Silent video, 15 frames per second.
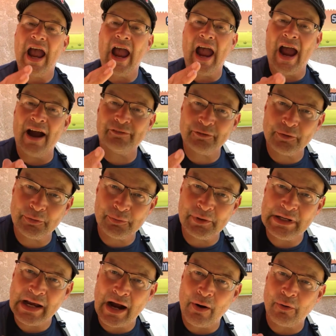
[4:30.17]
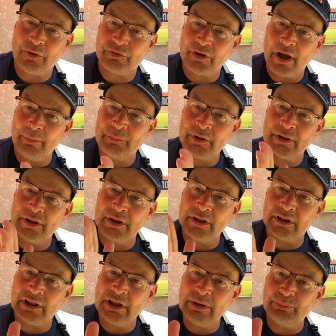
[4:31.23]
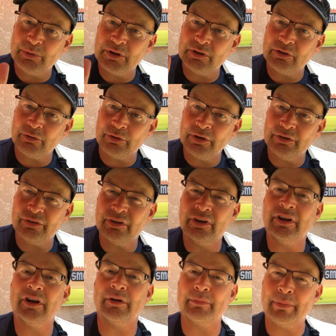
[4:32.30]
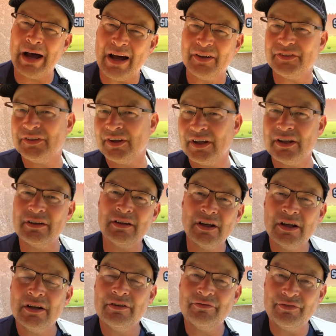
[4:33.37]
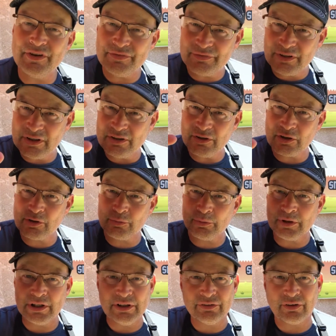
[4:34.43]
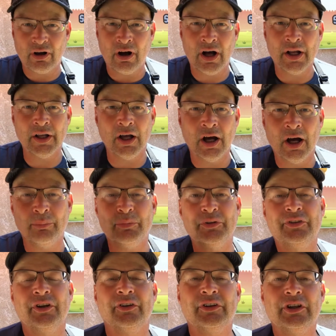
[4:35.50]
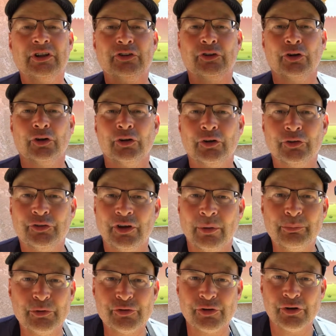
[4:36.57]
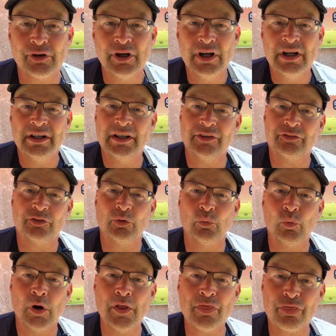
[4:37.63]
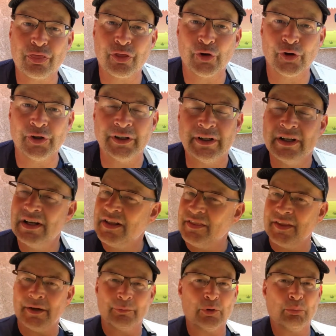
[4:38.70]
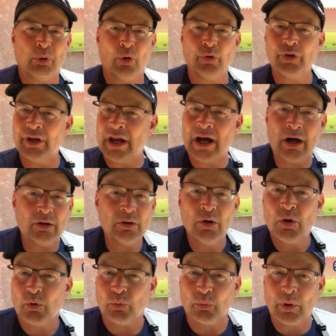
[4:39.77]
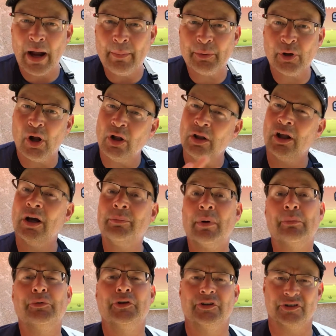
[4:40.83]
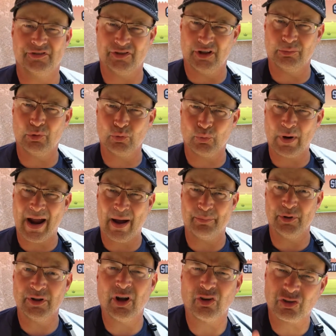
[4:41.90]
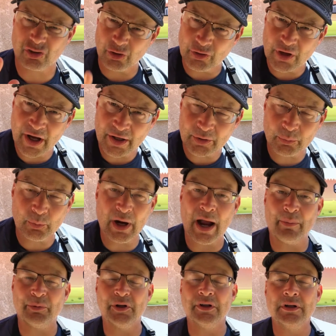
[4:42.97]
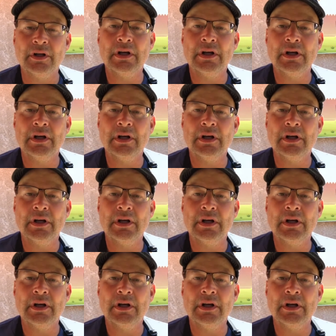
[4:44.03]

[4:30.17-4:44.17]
After 3 hours, I'm gonna keep increasing it at about 10-15 degrees on up until the internal temperature gets to 130. Then I'm gonna pull it out, wrap it all up. I'm gonna double wrap it. I'll show you how to wrap it.